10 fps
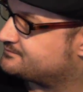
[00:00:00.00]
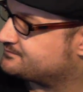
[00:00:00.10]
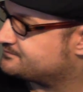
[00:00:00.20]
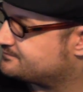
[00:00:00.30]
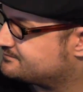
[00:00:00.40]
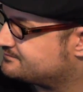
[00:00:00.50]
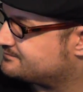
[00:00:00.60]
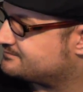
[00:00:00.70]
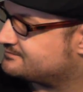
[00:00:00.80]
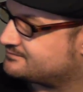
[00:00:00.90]

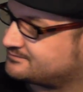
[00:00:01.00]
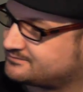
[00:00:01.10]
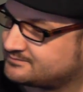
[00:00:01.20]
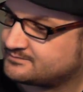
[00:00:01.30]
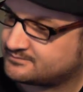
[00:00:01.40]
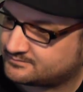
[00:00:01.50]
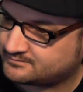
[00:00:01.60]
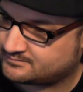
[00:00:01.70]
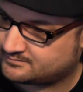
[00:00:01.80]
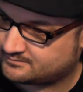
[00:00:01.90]

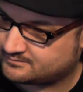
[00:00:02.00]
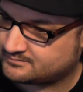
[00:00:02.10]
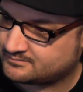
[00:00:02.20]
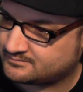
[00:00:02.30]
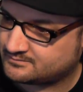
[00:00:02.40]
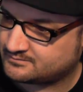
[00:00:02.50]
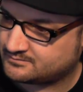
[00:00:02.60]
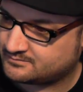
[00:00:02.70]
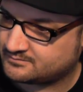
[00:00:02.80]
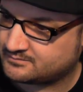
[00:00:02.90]

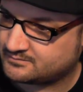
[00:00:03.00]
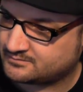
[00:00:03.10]
(not speaking)